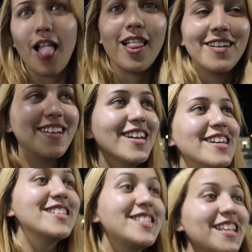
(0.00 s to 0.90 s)
Oh,
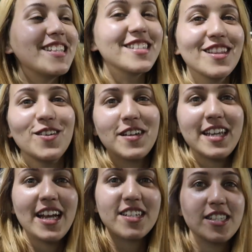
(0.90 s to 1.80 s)
since
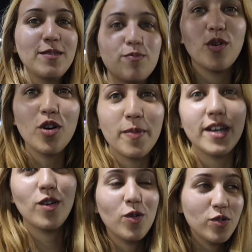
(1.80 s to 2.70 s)
Logan actually broke
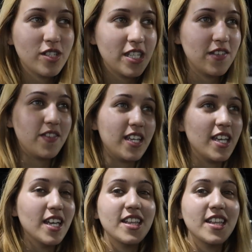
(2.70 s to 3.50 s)
my old TV